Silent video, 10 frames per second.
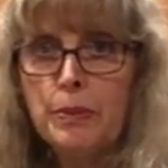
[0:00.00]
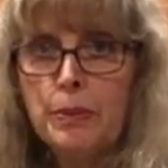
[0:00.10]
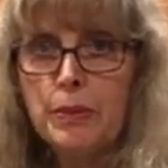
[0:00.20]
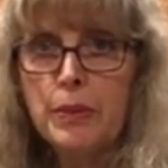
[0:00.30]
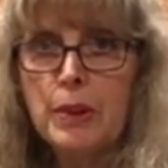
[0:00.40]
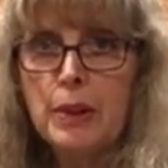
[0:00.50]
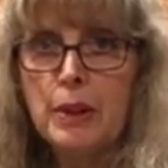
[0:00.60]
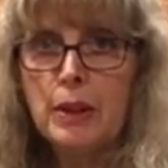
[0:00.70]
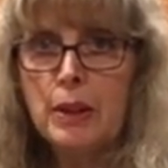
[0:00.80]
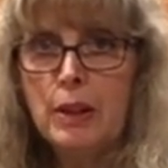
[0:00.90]

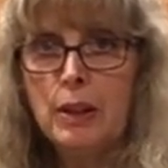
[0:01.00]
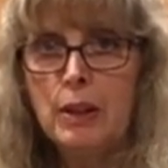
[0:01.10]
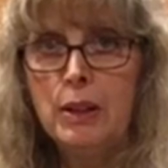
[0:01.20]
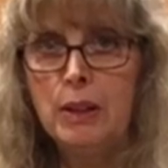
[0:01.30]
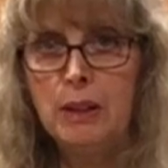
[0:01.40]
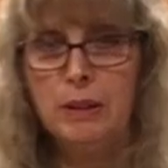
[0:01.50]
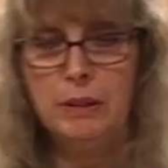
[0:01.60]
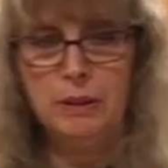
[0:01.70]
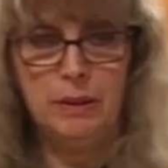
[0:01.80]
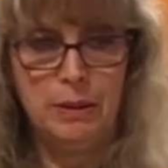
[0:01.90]

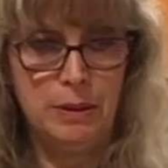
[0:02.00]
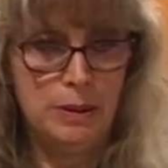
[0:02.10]
Nobody speaks.